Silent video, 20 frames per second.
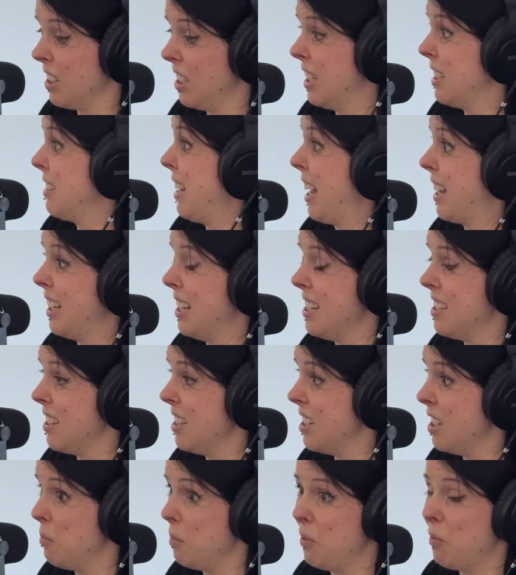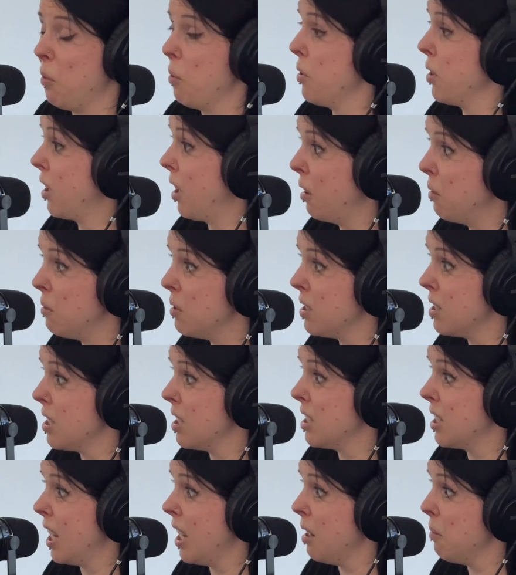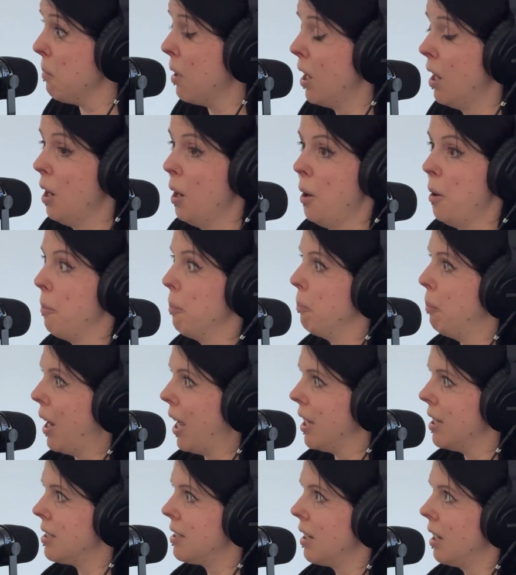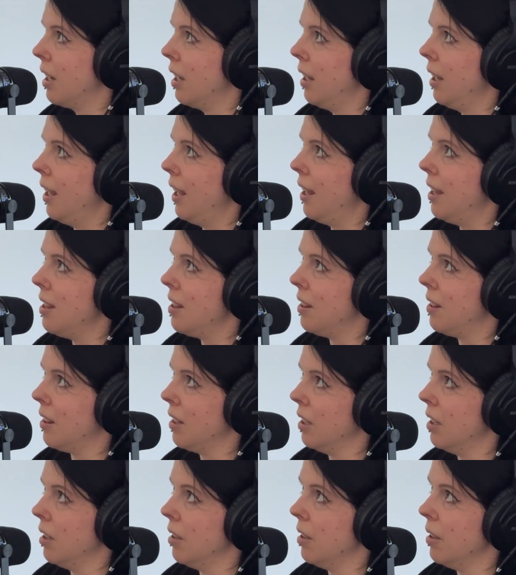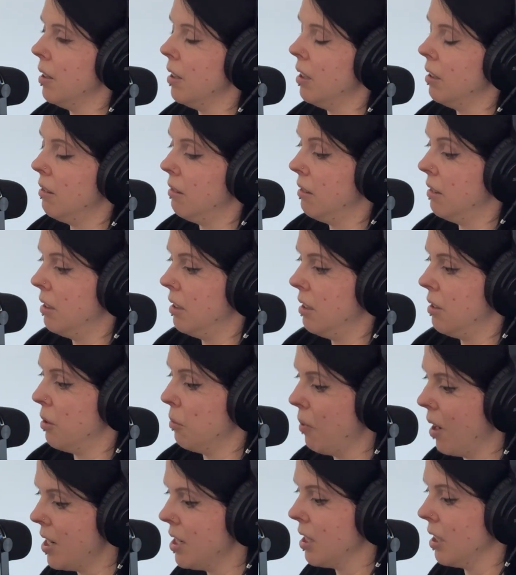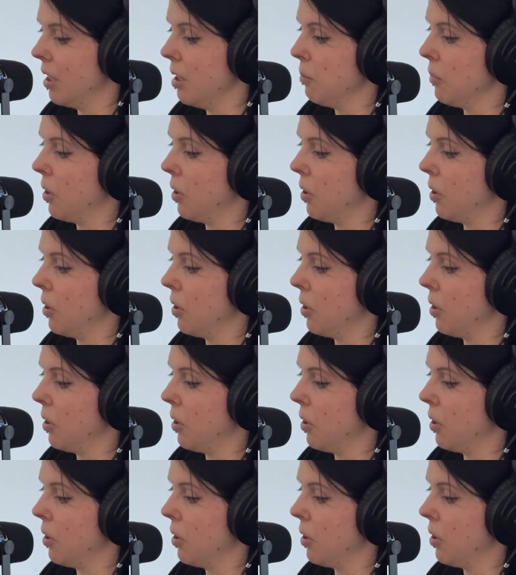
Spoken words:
exactly as they did before. The code is the same, but the runtime